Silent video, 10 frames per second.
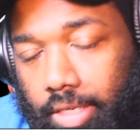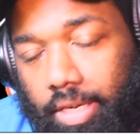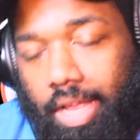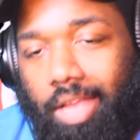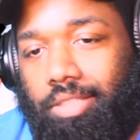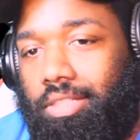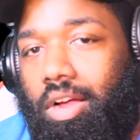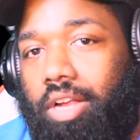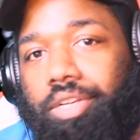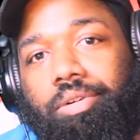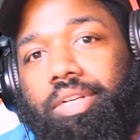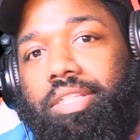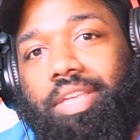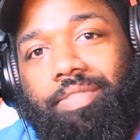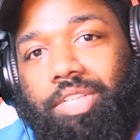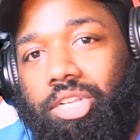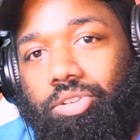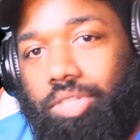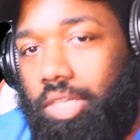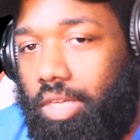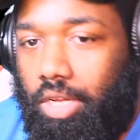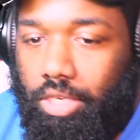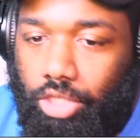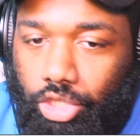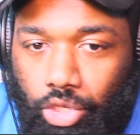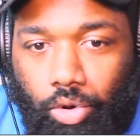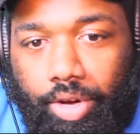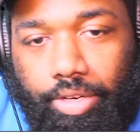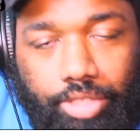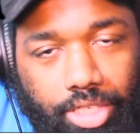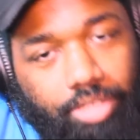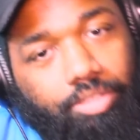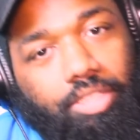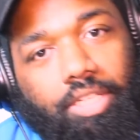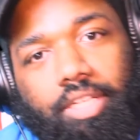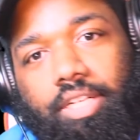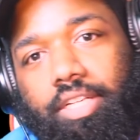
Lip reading: and I'll start doing this every Tuesday. Tutorial Tuesday.